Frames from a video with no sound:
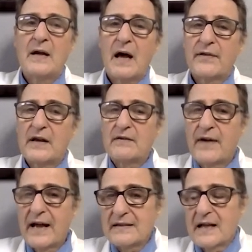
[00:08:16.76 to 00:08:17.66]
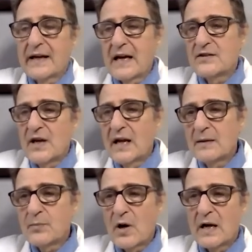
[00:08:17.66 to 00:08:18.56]
Now, the advanced glycation
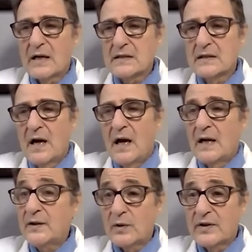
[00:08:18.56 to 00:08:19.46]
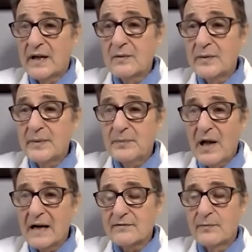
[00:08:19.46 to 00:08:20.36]
end products you would think would be
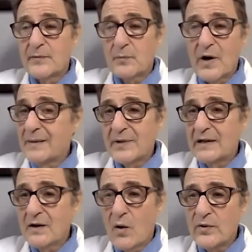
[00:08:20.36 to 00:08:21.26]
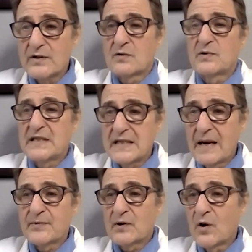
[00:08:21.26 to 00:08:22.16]
blocked from the brain, but no, there's a
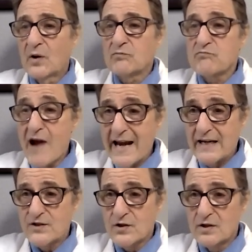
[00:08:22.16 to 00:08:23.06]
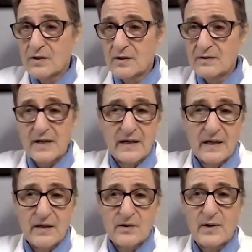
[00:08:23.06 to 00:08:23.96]
receptor called RAGE. Isn't that
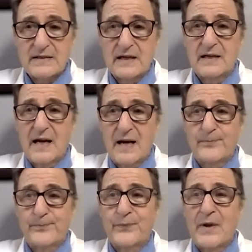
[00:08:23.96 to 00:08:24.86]
an interesting name?